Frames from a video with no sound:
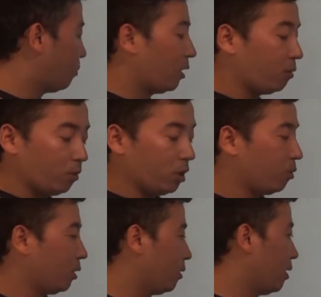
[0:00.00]
Tibet, which
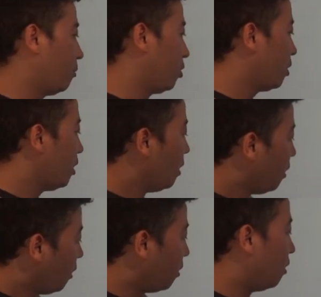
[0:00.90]
was established
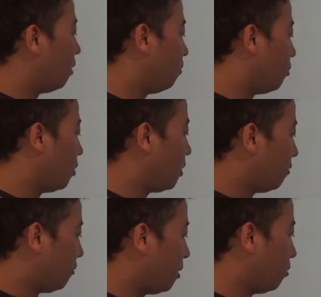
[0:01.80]
in
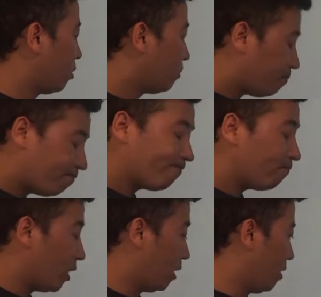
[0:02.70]
and around
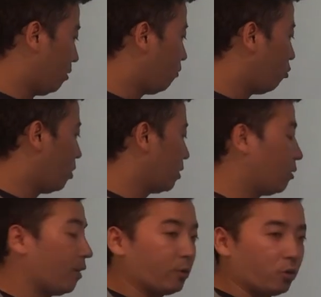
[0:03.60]
1994. It's a
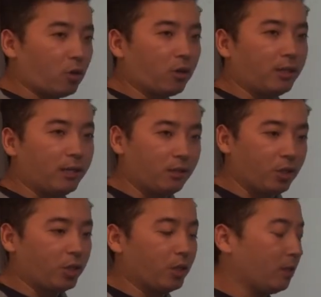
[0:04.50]
grassroots
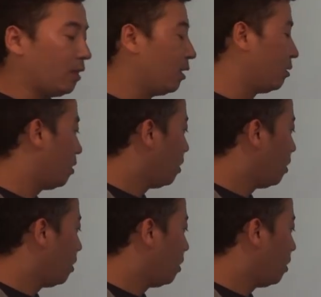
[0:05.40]
organization, and